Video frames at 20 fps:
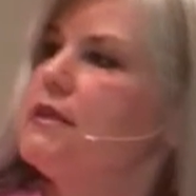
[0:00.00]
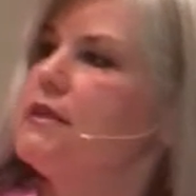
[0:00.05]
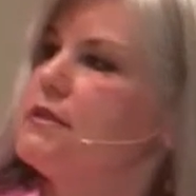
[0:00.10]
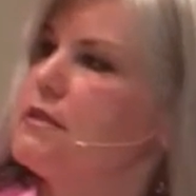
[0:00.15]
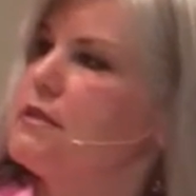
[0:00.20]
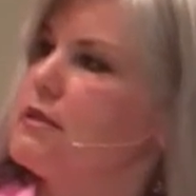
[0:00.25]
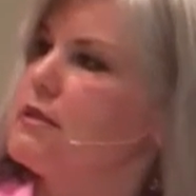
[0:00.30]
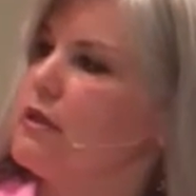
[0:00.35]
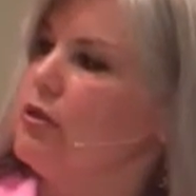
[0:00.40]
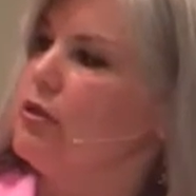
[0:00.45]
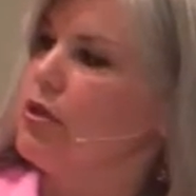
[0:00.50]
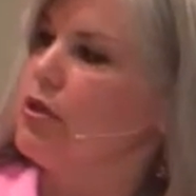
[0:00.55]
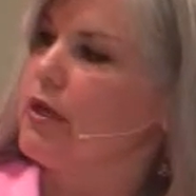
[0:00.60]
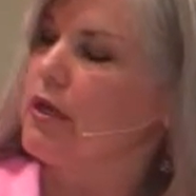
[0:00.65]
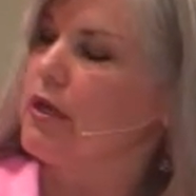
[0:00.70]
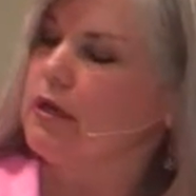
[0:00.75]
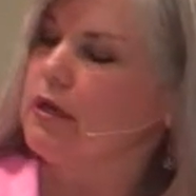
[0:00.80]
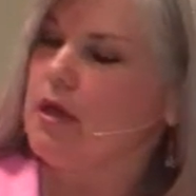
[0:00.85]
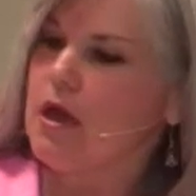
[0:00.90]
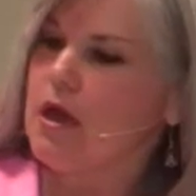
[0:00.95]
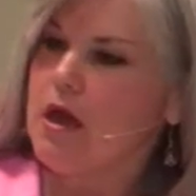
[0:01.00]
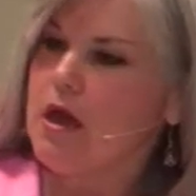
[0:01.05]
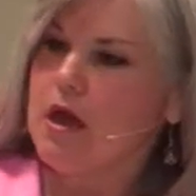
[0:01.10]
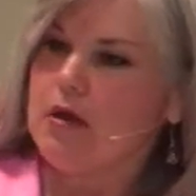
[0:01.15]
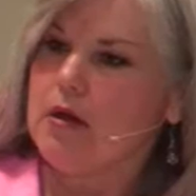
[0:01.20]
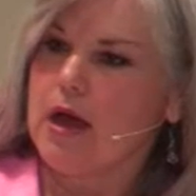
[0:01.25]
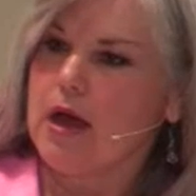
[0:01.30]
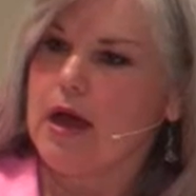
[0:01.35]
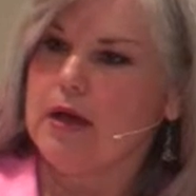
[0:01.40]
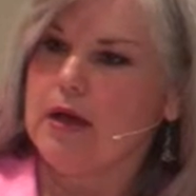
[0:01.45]
This is a look at
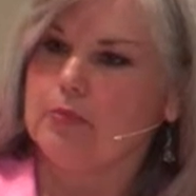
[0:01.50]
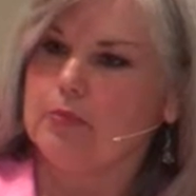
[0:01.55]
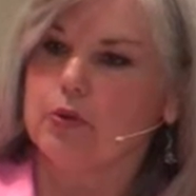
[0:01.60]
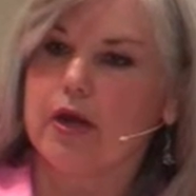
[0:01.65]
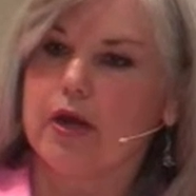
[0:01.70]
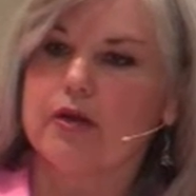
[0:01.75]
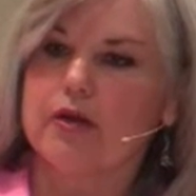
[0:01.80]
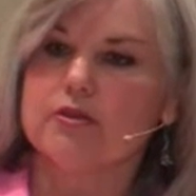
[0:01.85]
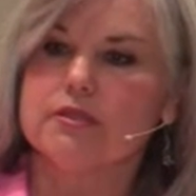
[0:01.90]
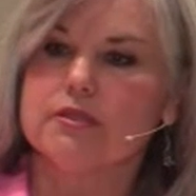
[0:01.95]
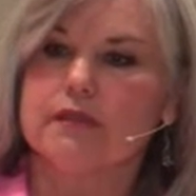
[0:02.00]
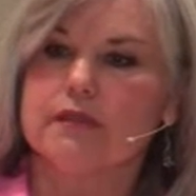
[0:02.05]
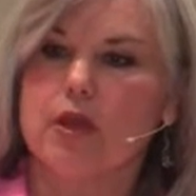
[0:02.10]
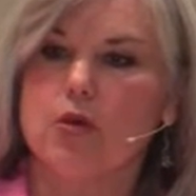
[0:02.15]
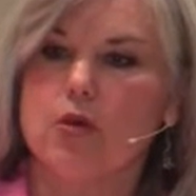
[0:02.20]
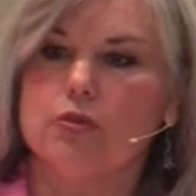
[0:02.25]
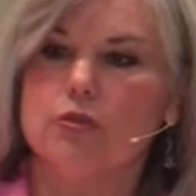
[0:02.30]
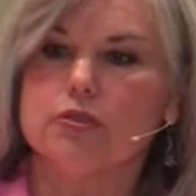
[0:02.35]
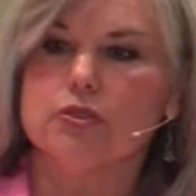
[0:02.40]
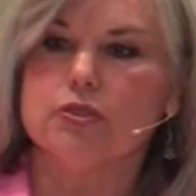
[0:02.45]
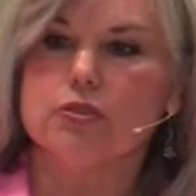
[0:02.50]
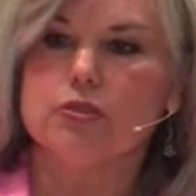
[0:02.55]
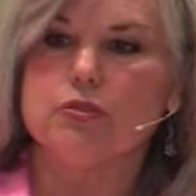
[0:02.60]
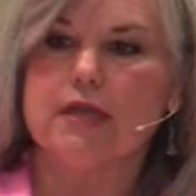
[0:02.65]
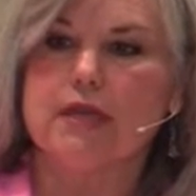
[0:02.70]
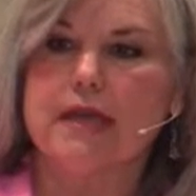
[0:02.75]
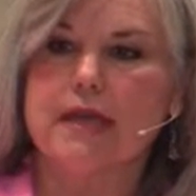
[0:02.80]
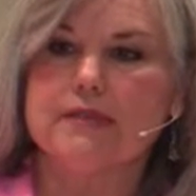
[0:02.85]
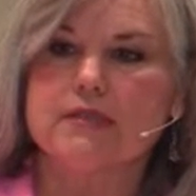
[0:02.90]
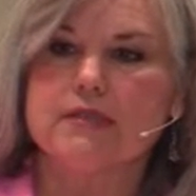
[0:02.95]
uh, prayers in the Old and New
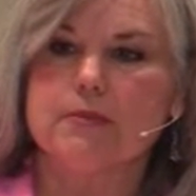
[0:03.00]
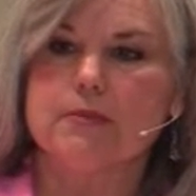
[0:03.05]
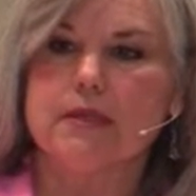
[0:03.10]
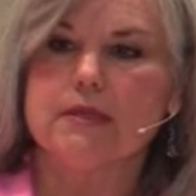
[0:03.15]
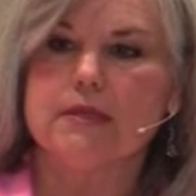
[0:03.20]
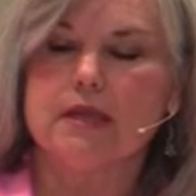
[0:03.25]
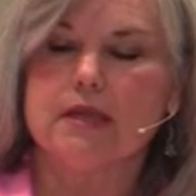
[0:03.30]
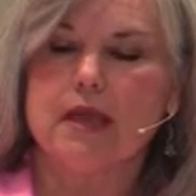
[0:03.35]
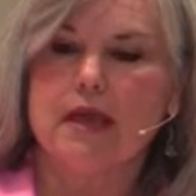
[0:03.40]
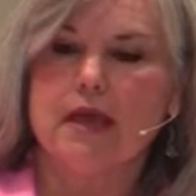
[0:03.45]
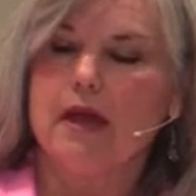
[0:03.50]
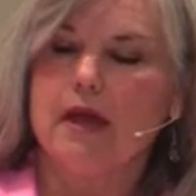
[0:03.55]
Testament.